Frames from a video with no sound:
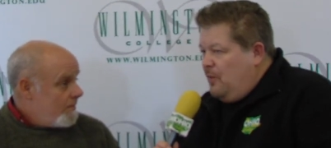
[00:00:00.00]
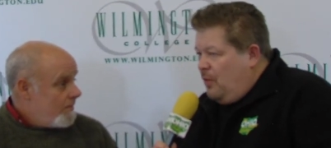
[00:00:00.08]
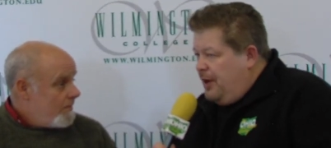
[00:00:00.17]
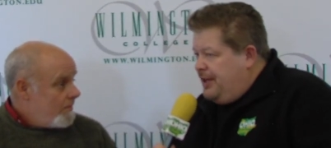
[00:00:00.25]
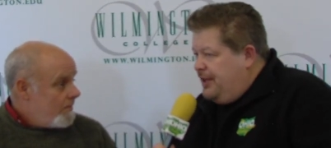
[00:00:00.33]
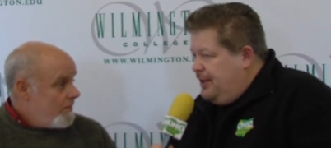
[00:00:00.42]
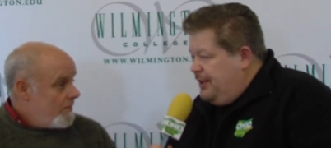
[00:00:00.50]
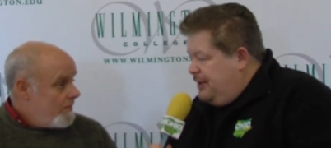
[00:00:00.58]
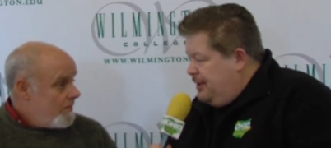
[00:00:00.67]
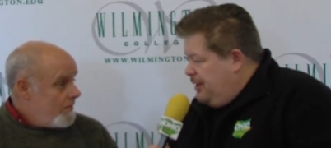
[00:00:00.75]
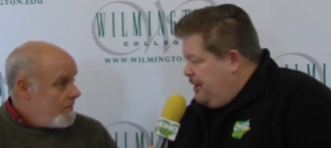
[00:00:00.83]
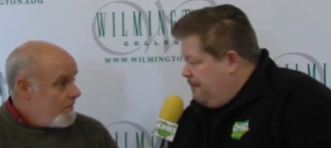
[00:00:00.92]
Speaker 1: what
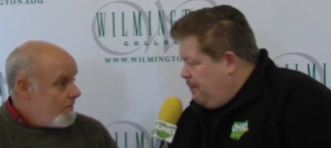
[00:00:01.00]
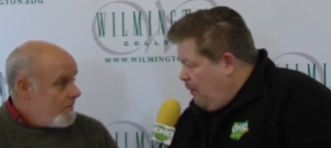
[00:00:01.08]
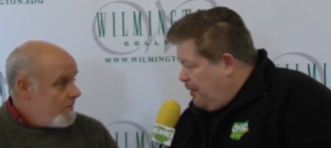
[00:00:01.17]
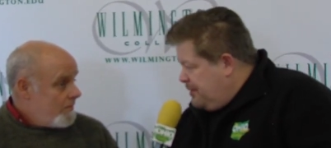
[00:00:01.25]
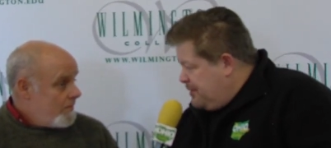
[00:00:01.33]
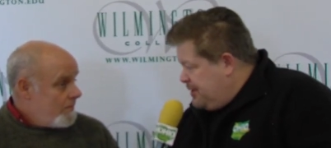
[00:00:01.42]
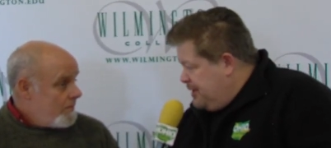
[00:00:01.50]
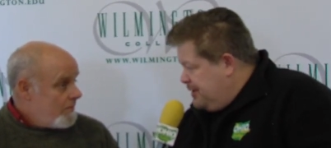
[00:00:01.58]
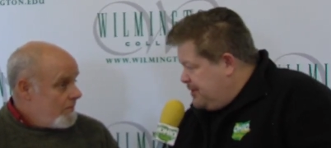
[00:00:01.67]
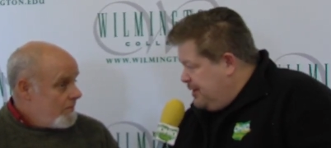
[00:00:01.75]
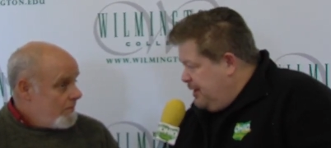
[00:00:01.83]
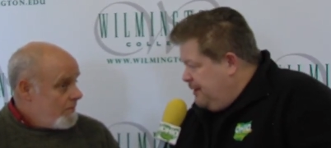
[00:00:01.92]
the importance
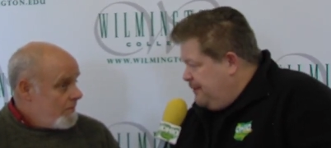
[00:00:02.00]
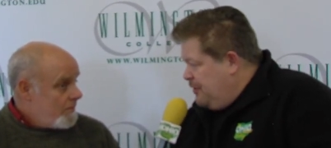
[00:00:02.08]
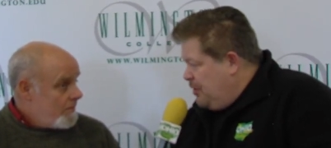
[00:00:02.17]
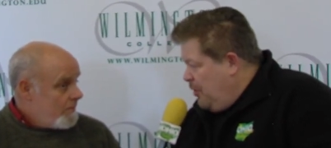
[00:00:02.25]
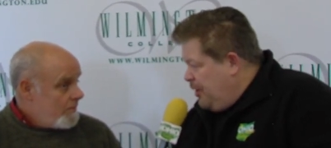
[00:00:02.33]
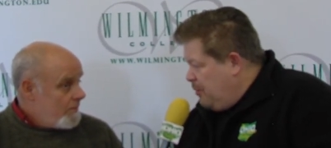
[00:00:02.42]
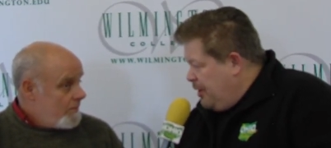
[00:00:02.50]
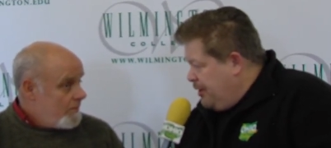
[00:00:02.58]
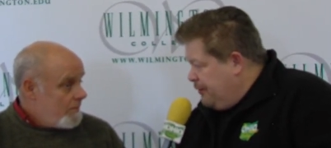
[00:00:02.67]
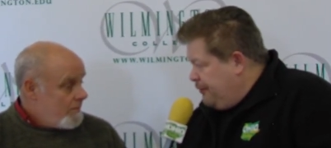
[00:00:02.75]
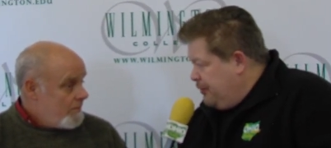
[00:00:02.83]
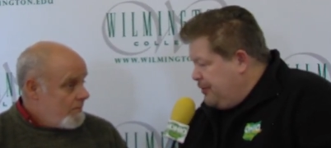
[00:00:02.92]
is of knowing where
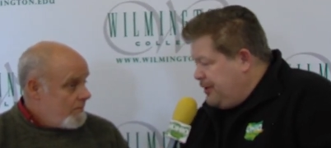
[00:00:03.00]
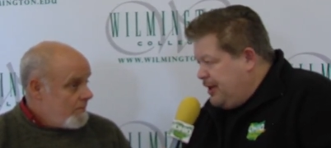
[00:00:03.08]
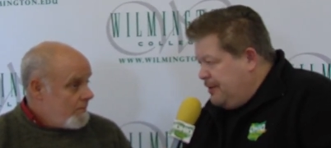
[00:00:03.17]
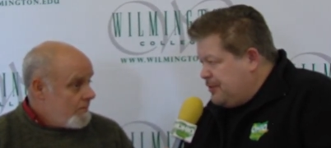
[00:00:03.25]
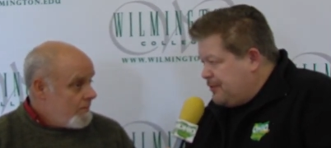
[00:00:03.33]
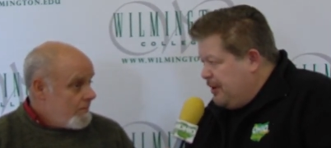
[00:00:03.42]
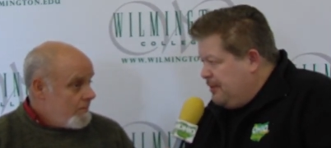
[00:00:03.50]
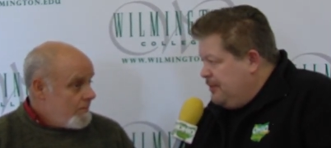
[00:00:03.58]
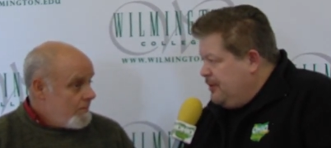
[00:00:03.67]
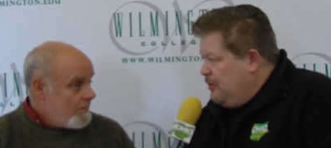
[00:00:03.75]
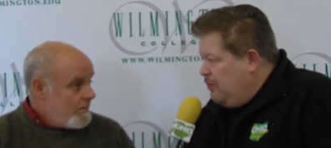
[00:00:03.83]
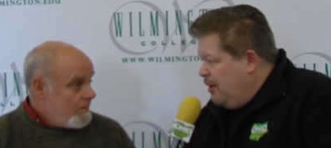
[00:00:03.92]
your food comes from,
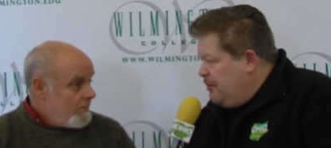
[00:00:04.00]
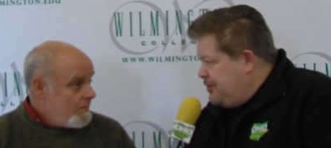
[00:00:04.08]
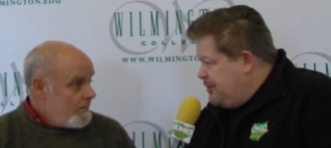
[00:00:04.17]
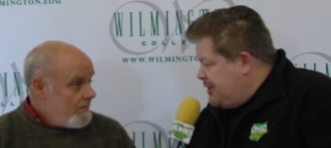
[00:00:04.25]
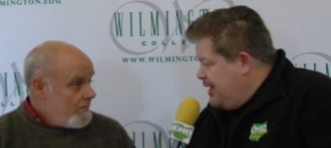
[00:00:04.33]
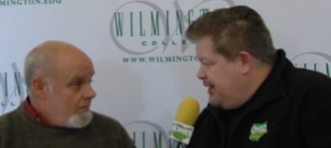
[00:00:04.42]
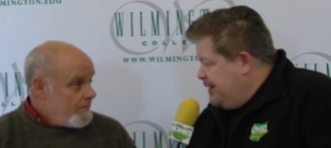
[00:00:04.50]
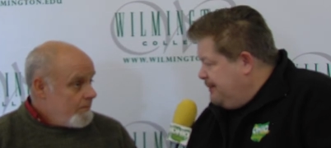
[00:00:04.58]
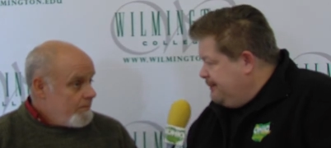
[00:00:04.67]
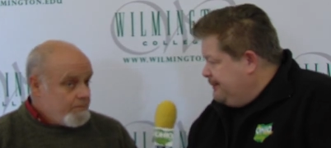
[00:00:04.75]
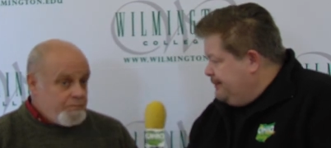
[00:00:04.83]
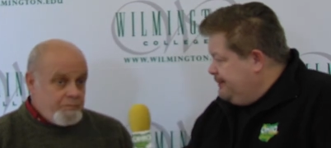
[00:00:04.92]
what would you say to
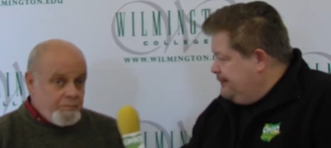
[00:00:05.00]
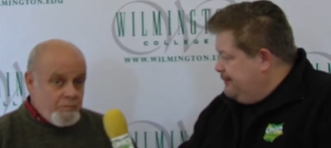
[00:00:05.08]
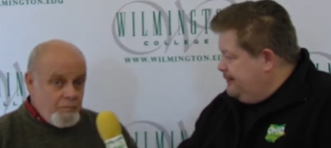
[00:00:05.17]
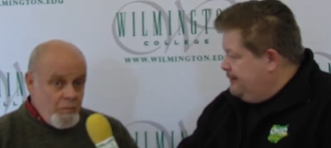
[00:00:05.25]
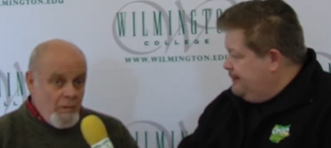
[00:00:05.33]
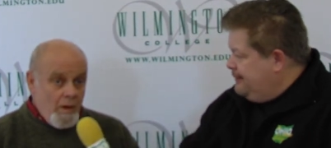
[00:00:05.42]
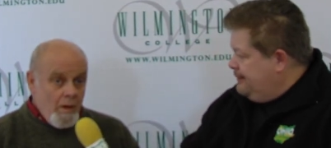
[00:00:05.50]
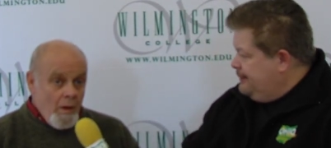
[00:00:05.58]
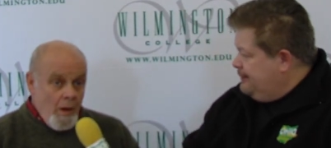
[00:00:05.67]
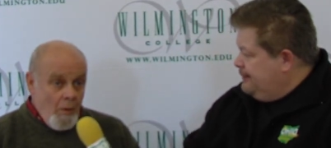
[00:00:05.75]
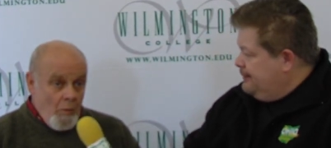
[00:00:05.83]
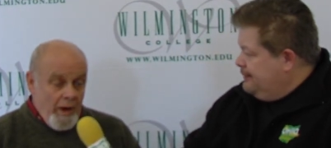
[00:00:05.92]
them?
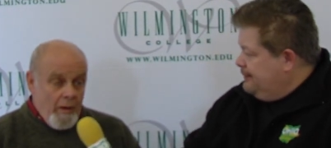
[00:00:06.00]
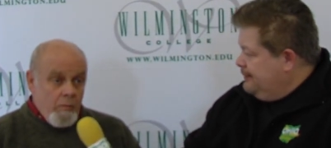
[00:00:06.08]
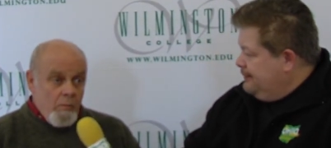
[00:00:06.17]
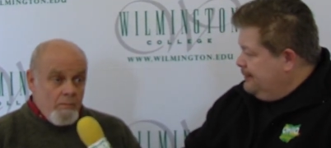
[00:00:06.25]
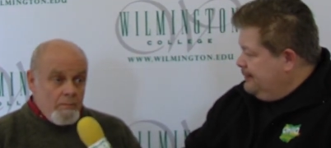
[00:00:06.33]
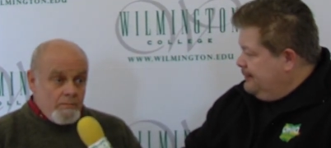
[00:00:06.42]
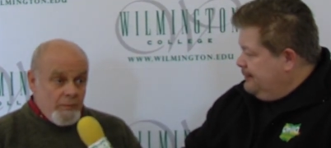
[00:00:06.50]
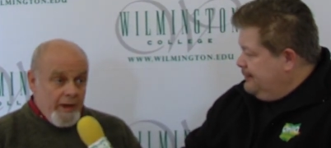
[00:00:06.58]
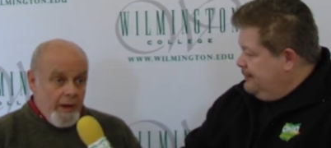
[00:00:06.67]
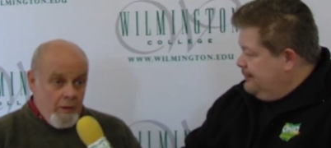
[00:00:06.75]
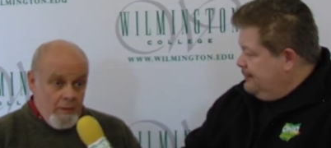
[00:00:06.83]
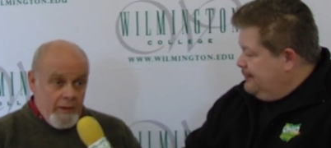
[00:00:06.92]
Speaker 2: Well,
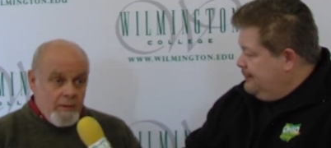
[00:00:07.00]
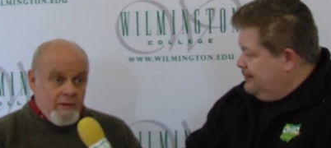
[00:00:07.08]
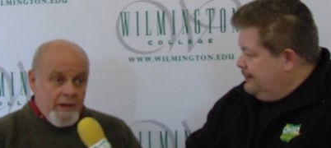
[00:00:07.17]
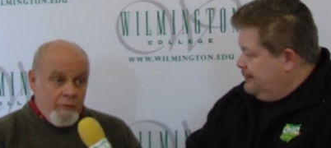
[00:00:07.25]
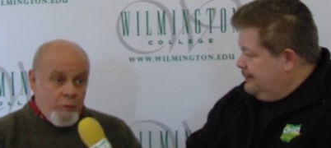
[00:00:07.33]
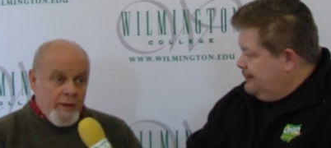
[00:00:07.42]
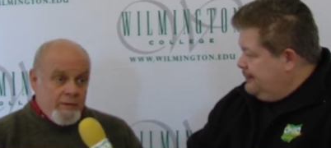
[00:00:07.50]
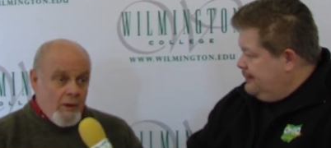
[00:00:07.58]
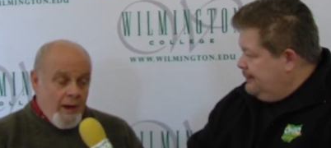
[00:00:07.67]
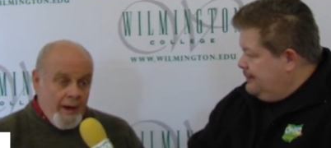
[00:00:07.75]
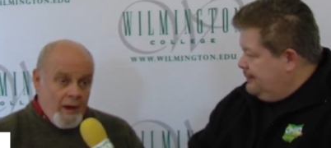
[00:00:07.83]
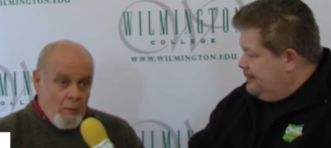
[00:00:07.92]
here in Southwest
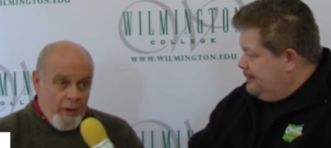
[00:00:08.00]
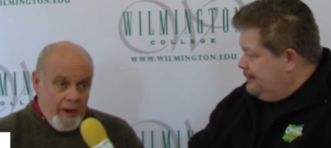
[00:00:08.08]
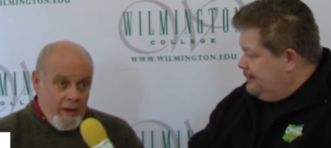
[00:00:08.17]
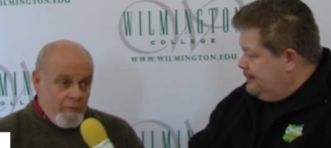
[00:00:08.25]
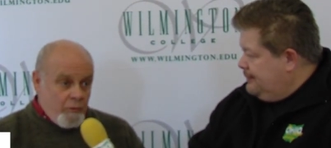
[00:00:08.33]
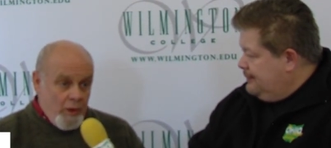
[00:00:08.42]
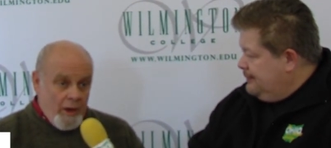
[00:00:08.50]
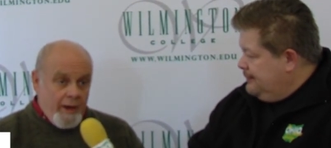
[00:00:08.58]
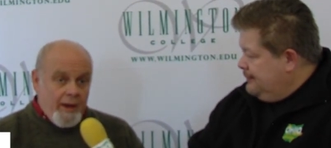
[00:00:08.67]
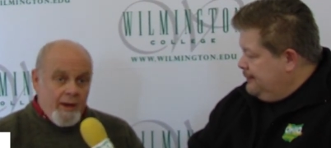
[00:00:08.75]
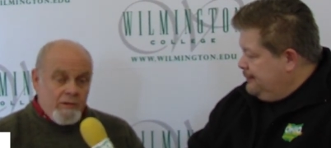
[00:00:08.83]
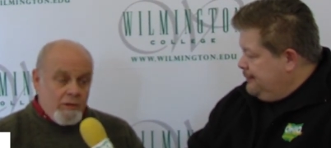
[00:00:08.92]
Ohio, we have
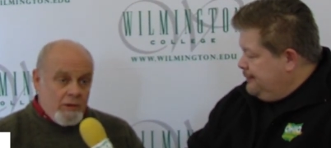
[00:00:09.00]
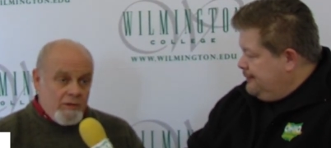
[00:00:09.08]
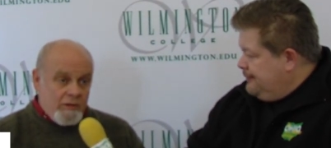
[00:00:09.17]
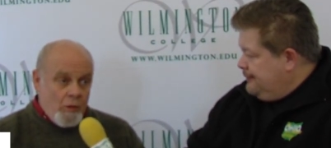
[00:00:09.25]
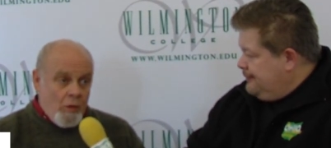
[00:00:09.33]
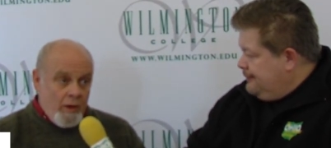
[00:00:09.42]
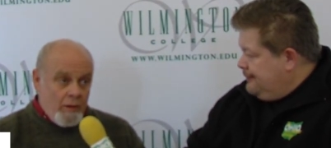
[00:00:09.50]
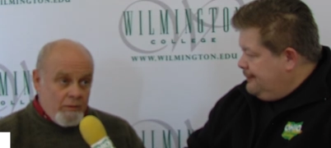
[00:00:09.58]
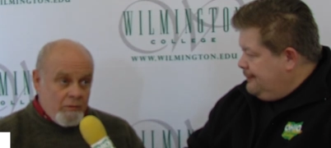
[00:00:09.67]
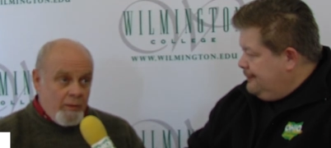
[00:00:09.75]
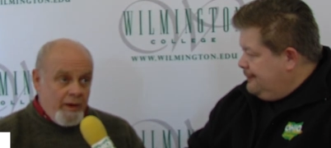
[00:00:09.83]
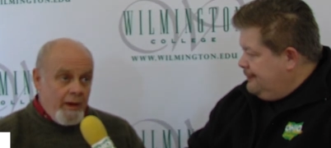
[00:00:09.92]
really excellent
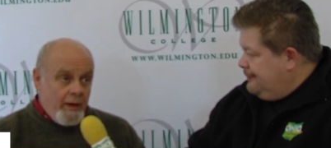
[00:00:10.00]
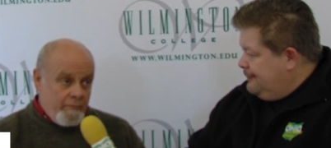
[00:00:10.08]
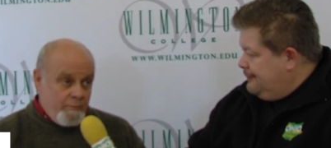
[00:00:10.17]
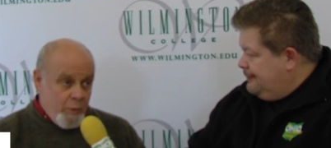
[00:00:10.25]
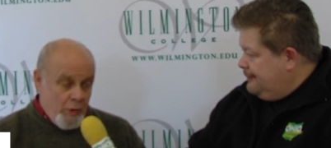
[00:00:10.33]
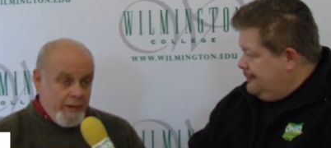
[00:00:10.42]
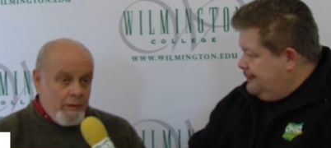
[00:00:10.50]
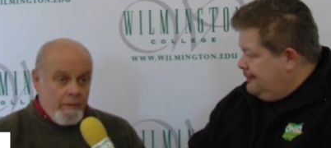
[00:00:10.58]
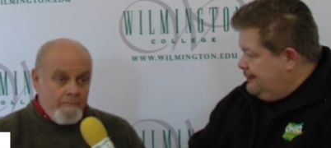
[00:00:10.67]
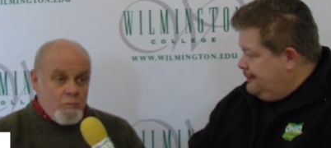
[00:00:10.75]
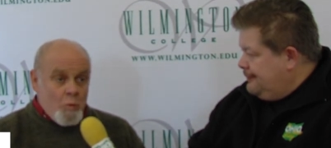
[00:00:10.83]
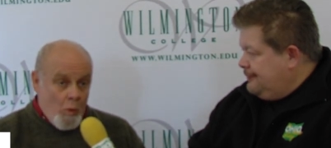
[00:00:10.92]
soils. We have pretty
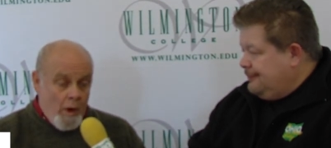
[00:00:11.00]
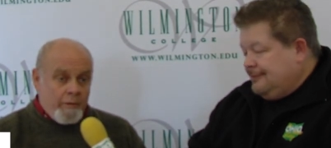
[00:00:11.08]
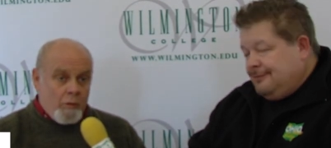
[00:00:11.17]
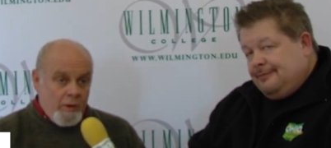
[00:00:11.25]
good water